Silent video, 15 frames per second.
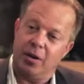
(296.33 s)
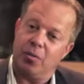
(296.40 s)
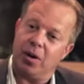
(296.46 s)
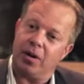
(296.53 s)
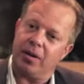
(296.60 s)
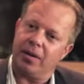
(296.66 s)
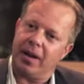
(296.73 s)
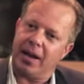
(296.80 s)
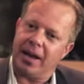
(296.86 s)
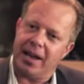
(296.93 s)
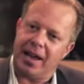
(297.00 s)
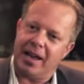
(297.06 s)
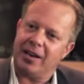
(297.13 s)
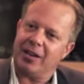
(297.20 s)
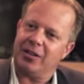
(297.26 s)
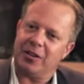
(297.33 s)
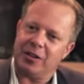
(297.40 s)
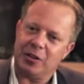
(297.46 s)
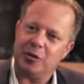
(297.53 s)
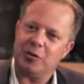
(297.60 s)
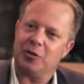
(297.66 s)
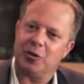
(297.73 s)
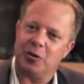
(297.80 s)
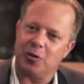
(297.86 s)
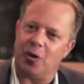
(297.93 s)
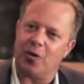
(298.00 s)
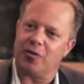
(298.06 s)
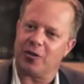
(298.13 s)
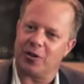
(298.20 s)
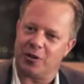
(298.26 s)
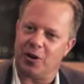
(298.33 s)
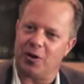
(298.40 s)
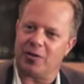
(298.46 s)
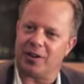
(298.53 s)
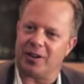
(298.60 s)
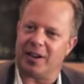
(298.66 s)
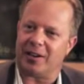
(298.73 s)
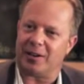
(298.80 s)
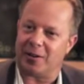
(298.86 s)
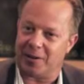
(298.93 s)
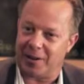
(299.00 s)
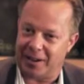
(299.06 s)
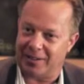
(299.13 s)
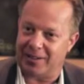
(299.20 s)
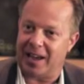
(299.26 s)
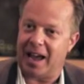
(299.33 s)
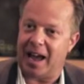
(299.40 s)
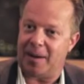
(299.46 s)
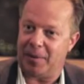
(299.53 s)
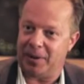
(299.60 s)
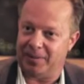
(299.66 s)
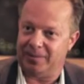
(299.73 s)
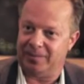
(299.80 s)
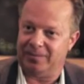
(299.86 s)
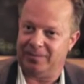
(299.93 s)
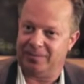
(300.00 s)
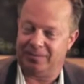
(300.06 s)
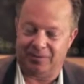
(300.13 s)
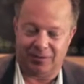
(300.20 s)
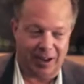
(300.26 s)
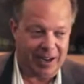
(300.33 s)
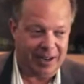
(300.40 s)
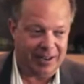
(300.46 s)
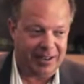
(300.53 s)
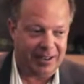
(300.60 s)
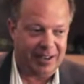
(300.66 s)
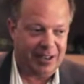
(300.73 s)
Well, anything you do over and over again creates a habit, mm. right?